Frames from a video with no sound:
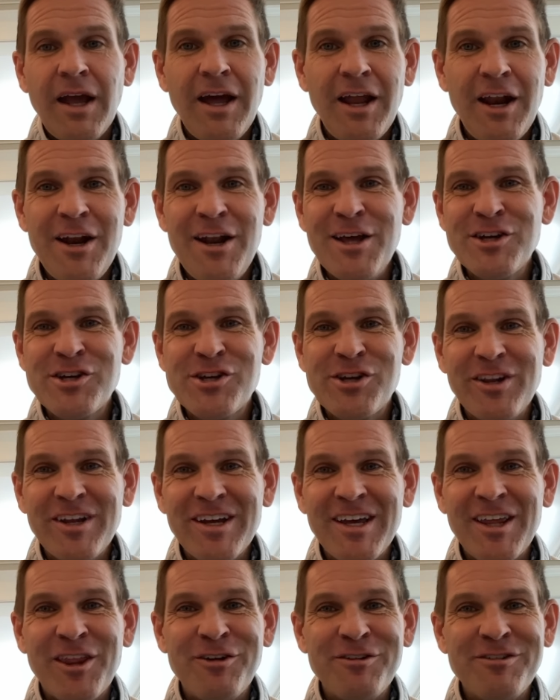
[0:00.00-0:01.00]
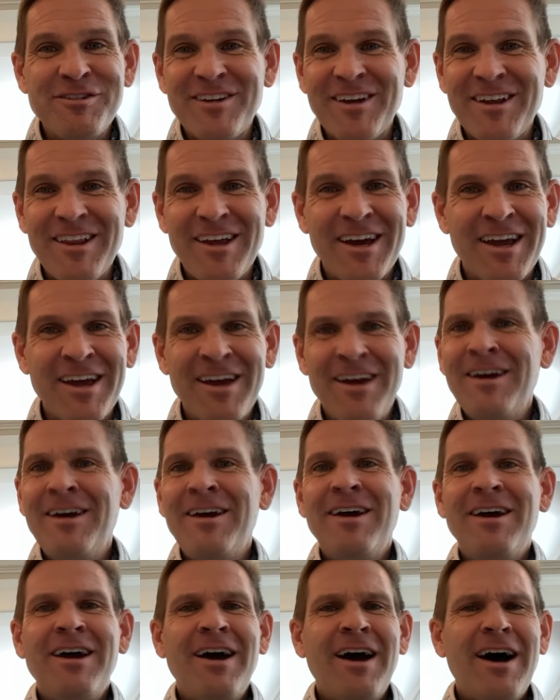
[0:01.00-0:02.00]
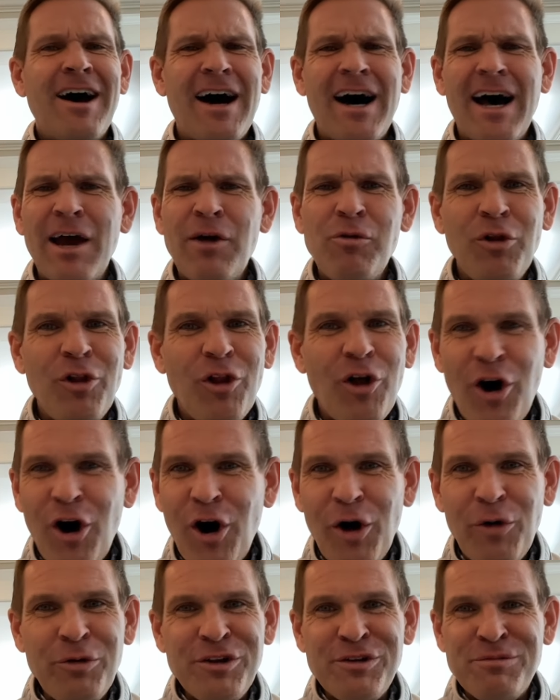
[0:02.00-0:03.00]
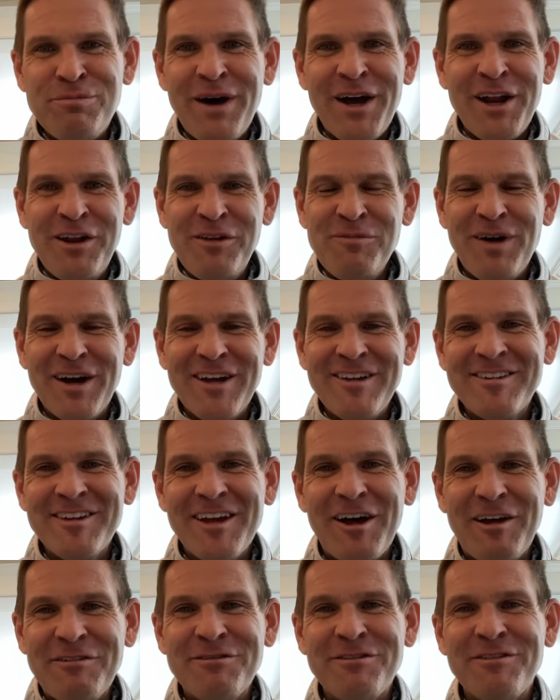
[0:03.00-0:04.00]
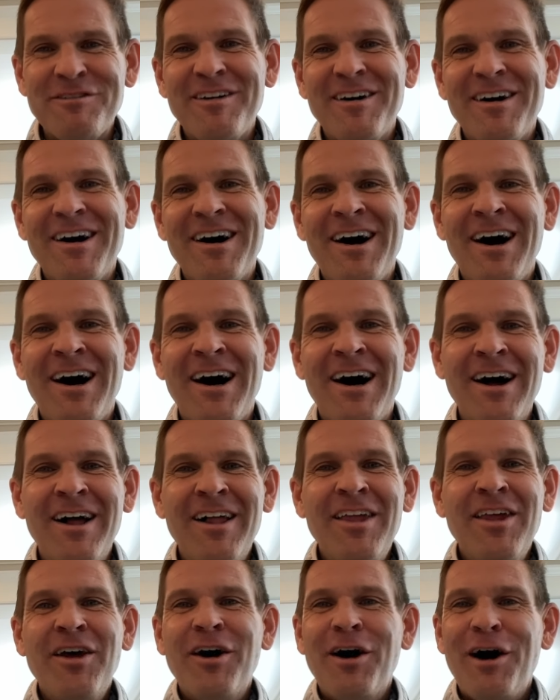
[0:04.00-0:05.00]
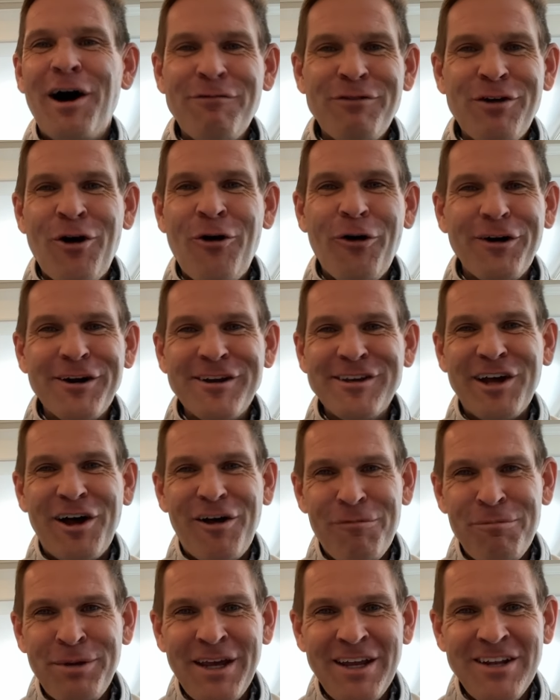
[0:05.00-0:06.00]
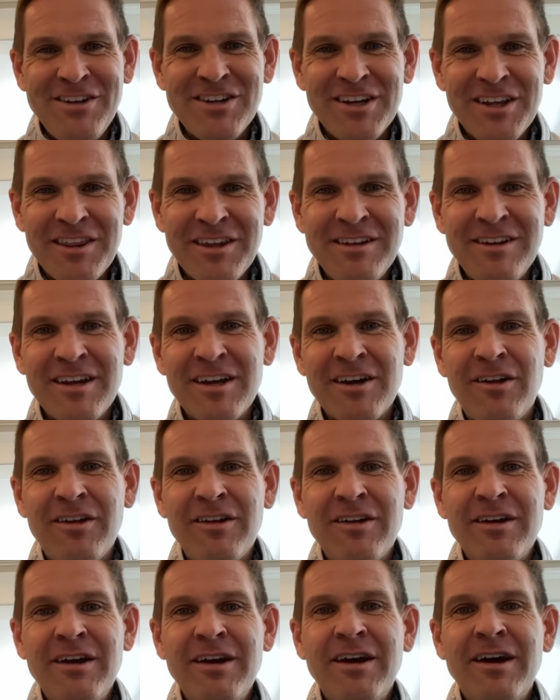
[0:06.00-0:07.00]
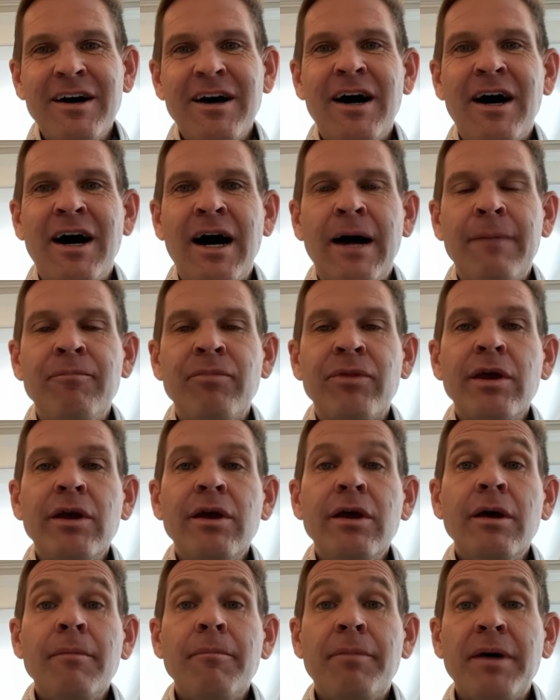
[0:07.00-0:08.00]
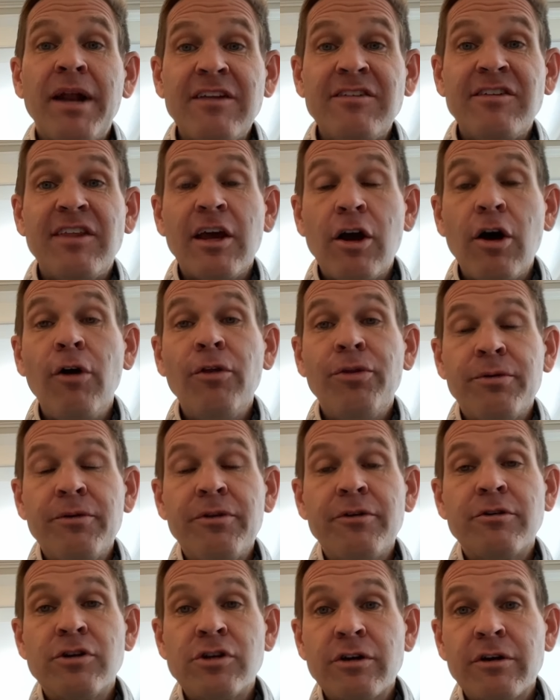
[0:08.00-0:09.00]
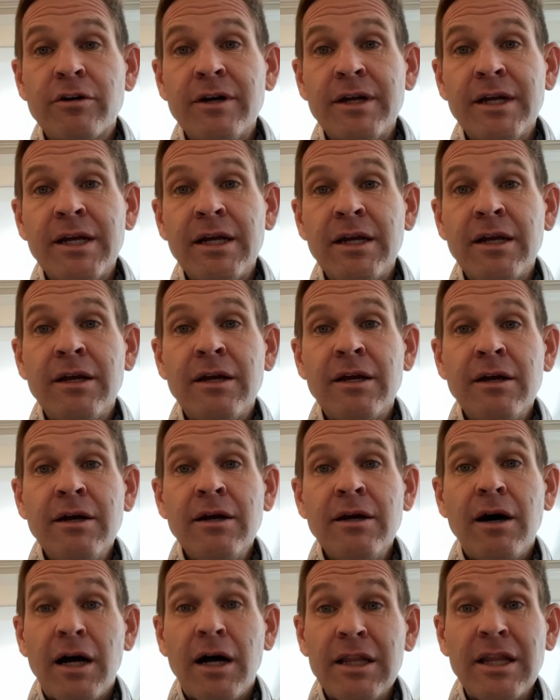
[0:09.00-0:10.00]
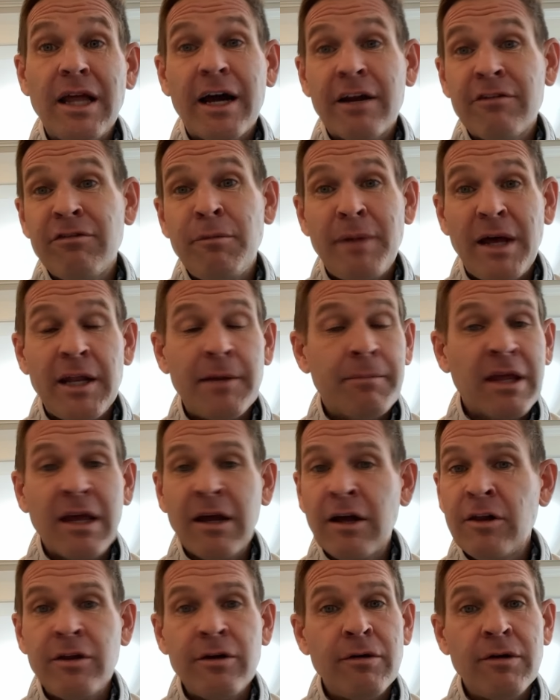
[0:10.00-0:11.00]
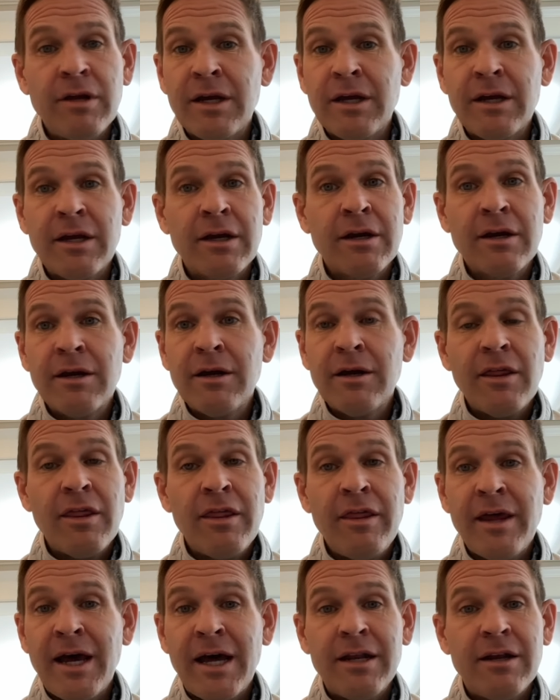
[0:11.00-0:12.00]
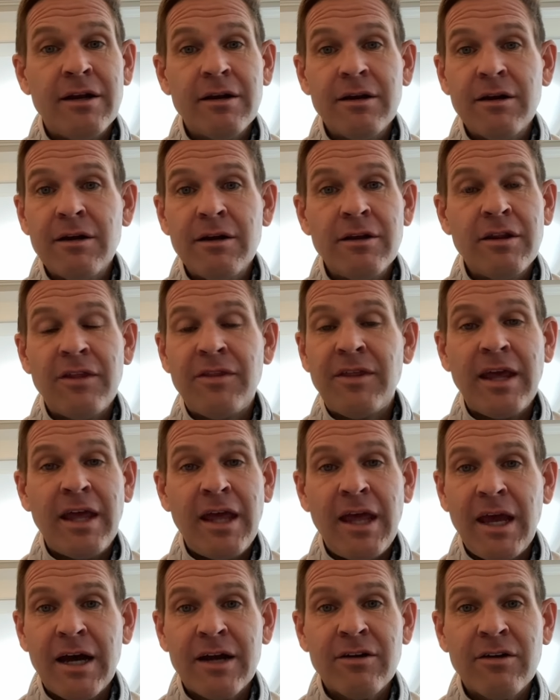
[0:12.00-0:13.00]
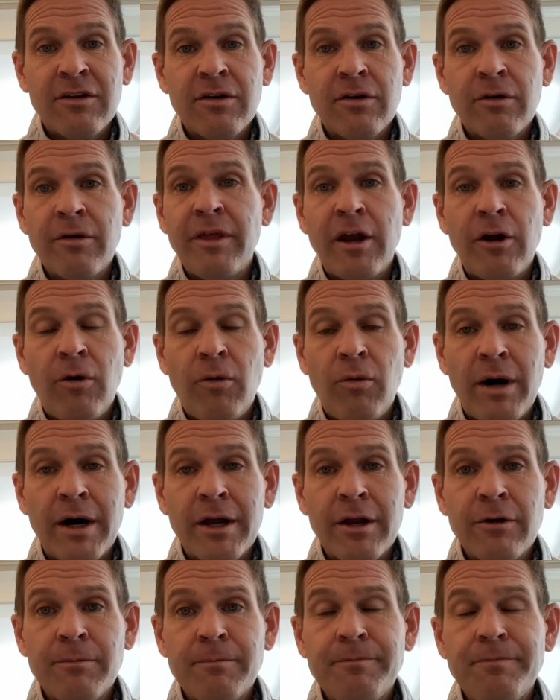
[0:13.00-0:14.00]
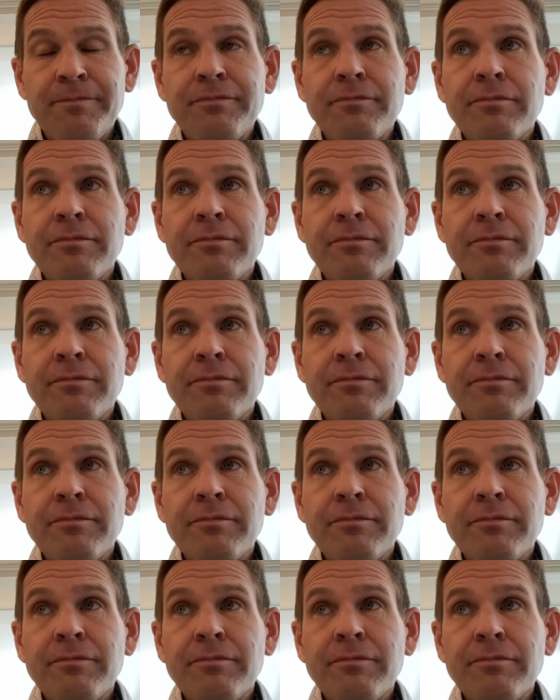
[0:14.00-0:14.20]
And initially, they'll say, like, I will always bet on myself. Of course, I'll PG the deal. But as they go through their journey, a lot of them end up concluding that they can't, or they don't want to.